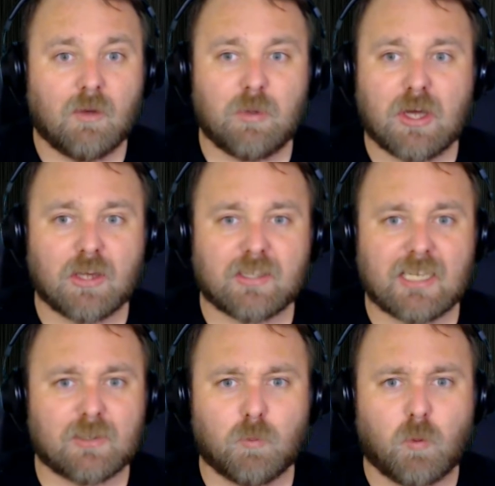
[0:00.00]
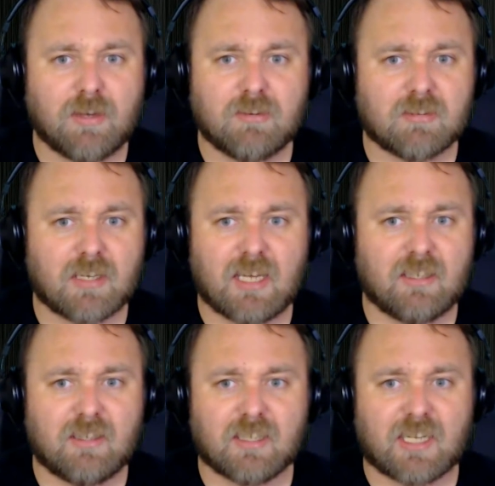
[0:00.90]
We got together once, and
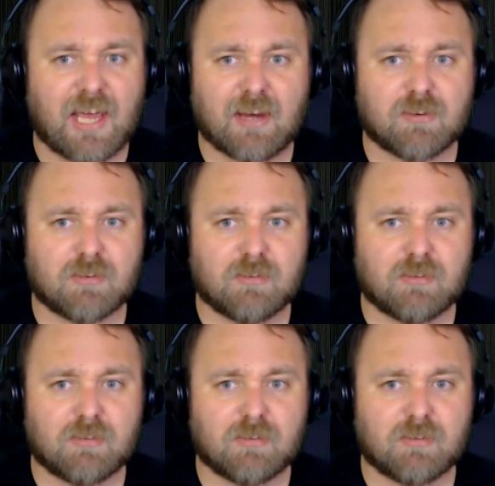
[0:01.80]
then the connection.